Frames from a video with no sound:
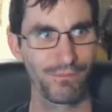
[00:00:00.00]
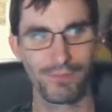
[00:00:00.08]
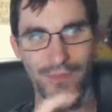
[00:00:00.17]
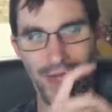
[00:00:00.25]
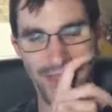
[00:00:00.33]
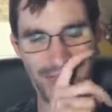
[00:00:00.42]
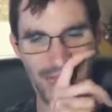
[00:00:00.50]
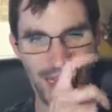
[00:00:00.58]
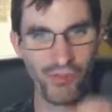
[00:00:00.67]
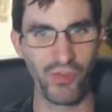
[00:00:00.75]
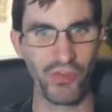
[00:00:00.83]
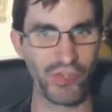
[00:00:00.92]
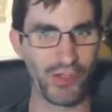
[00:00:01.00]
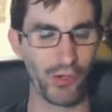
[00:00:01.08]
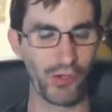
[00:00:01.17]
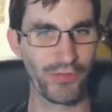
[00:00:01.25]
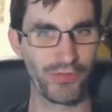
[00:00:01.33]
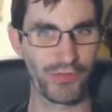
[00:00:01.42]
I think Nintendo
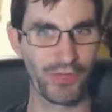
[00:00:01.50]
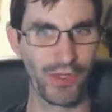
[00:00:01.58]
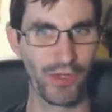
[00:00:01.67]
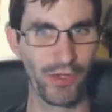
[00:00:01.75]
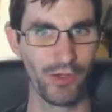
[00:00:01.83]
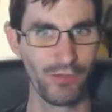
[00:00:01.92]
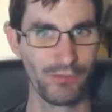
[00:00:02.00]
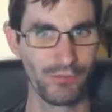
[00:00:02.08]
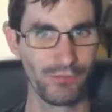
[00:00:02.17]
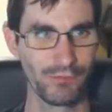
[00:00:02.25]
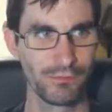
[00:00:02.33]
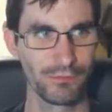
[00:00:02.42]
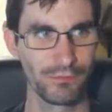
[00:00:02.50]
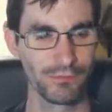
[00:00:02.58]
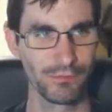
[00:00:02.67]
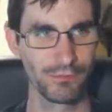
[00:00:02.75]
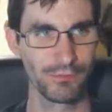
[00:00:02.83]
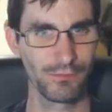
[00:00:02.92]
can still
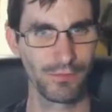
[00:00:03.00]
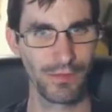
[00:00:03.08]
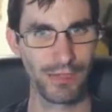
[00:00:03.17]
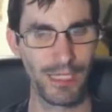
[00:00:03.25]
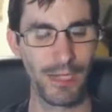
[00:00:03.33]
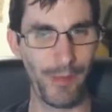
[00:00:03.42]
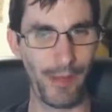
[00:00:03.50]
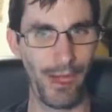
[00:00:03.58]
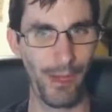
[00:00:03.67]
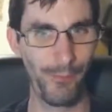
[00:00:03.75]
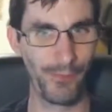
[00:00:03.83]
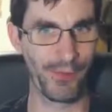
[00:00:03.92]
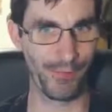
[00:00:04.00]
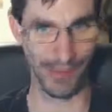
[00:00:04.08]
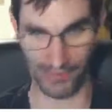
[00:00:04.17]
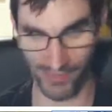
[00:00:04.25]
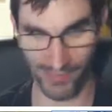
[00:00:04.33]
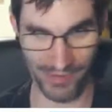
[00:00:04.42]
keep up with the
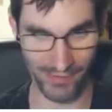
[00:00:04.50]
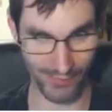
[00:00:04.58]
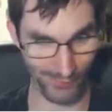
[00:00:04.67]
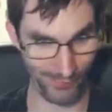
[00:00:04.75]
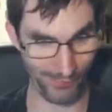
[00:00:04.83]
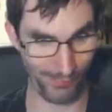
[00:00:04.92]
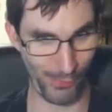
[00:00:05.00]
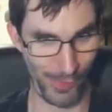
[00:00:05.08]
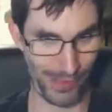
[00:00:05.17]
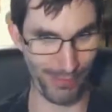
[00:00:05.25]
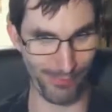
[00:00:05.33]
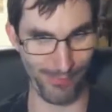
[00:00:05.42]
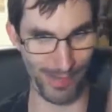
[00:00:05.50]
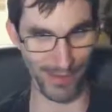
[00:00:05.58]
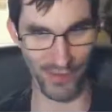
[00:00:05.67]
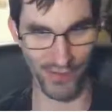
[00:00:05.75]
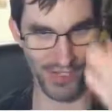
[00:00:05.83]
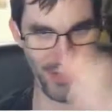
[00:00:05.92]
Benjamins with
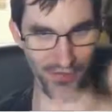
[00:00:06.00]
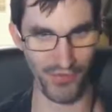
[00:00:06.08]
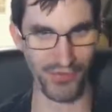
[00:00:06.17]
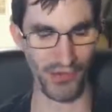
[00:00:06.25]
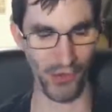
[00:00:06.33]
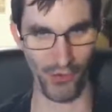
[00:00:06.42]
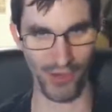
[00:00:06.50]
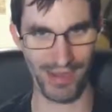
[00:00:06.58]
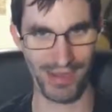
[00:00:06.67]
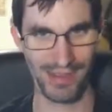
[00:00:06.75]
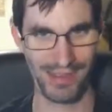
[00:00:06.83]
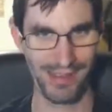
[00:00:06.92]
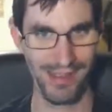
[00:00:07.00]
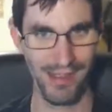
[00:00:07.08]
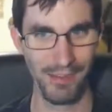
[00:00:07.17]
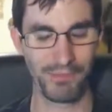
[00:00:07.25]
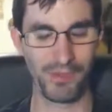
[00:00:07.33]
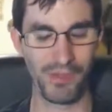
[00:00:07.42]
Microsoft and Sony,
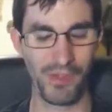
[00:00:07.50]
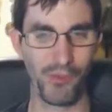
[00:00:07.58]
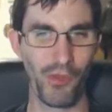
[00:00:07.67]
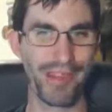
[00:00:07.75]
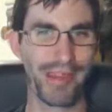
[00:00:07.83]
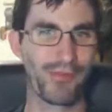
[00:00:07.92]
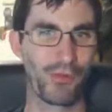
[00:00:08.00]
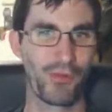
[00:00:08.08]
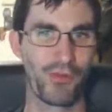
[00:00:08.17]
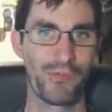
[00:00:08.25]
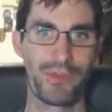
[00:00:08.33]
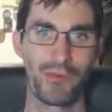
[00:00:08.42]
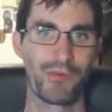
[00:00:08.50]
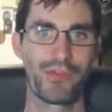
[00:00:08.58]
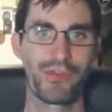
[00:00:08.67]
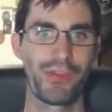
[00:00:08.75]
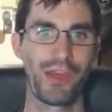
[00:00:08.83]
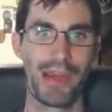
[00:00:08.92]
but they really have to do something with
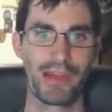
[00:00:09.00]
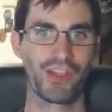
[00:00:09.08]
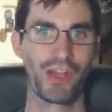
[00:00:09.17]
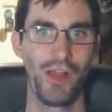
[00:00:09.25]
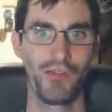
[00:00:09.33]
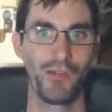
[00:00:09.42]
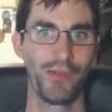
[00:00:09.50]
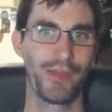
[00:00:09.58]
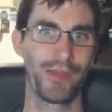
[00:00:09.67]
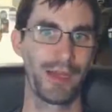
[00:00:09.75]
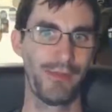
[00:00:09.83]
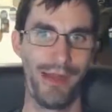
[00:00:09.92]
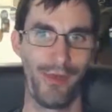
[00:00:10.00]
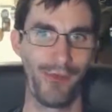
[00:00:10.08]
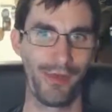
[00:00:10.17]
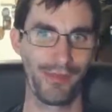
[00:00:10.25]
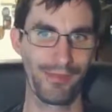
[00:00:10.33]
the next console that they come out with